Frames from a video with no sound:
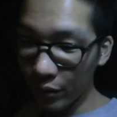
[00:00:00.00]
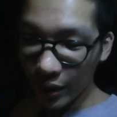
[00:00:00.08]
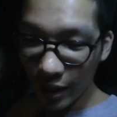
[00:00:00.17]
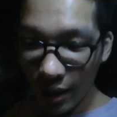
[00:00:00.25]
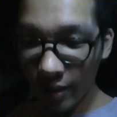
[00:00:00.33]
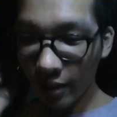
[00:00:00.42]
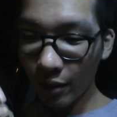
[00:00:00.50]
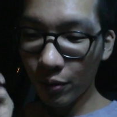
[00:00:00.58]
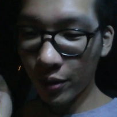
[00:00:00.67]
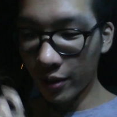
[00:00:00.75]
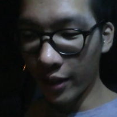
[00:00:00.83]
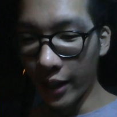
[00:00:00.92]
and for the last thing
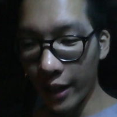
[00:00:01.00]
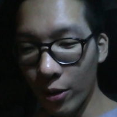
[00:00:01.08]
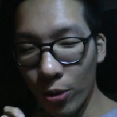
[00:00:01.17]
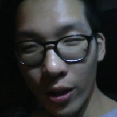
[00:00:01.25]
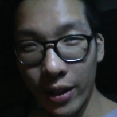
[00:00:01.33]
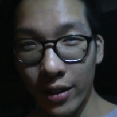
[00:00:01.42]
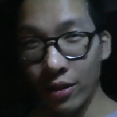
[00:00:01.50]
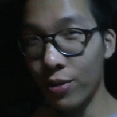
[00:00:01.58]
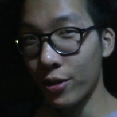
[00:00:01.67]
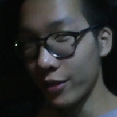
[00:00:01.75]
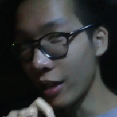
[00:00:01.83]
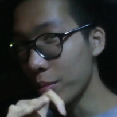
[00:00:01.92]
for today, all I need to
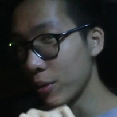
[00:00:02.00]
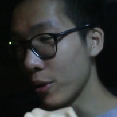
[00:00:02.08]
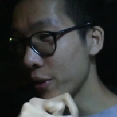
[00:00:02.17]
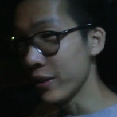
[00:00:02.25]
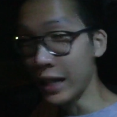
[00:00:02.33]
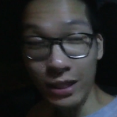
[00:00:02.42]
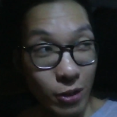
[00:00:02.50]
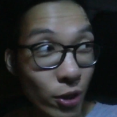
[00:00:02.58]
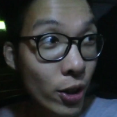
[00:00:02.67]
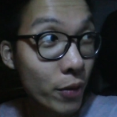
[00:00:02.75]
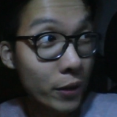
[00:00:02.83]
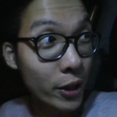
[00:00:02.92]
do is upload that
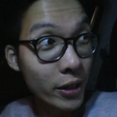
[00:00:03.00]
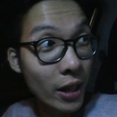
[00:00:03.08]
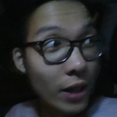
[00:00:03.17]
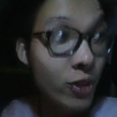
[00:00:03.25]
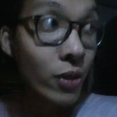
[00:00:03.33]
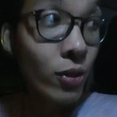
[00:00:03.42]
studio video that I